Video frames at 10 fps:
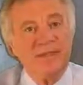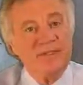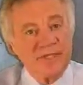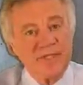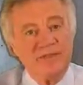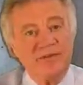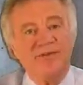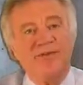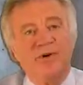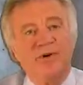Second of the
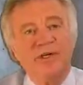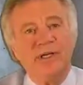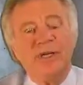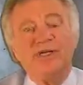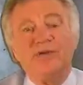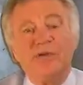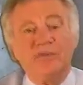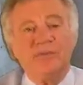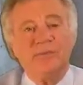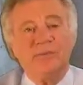four,
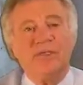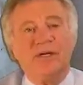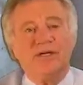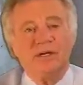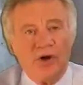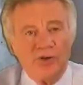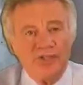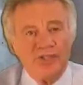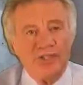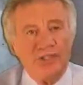great companies are
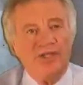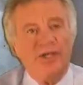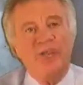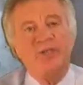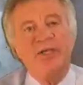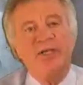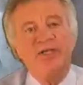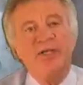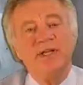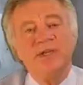constantly
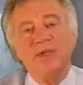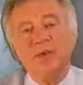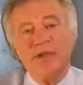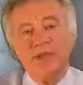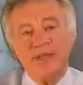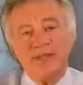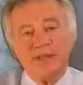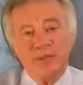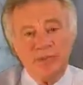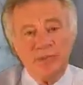upgrading the way that they
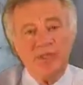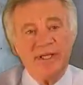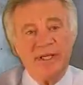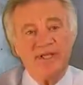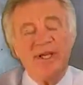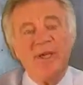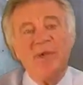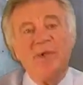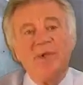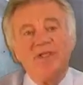communicate
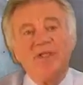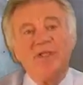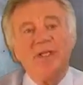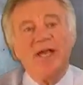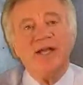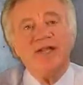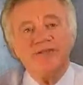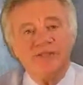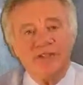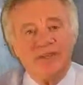the mission and the
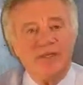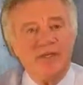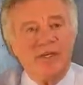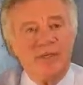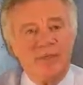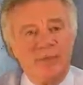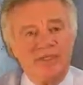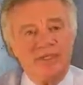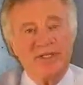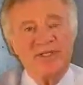vision of the
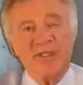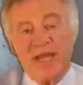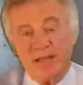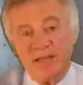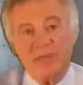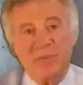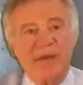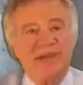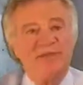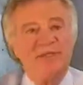business and its
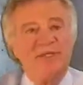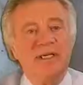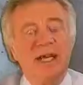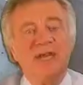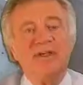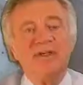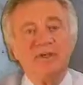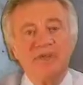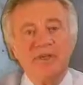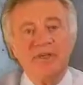brands and the
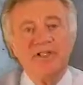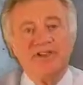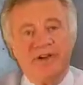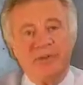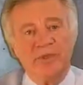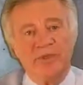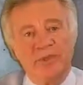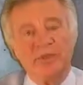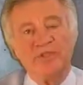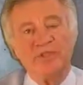career development
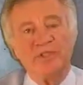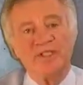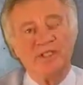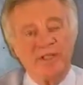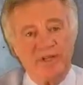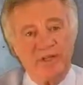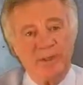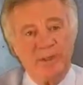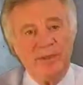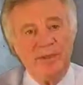opportunities
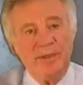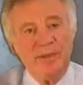available.